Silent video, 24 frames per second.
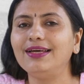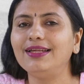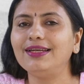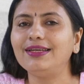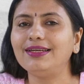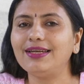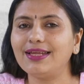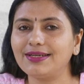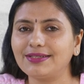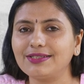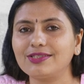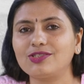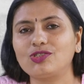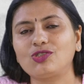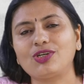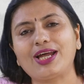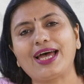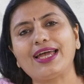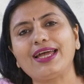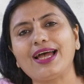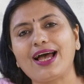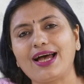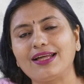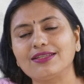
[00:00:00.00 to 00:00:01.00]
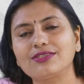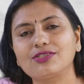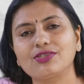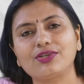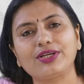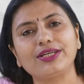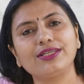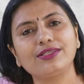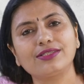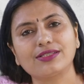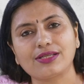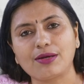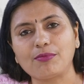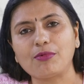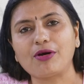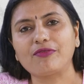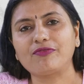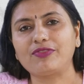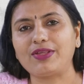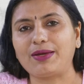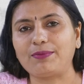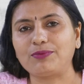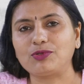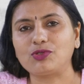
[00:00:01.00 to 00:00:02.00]
Let us try answering some of
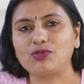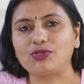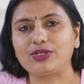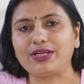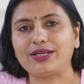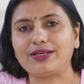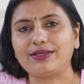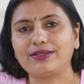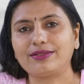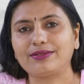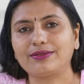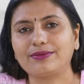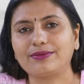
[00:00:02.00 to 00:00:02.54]
them today.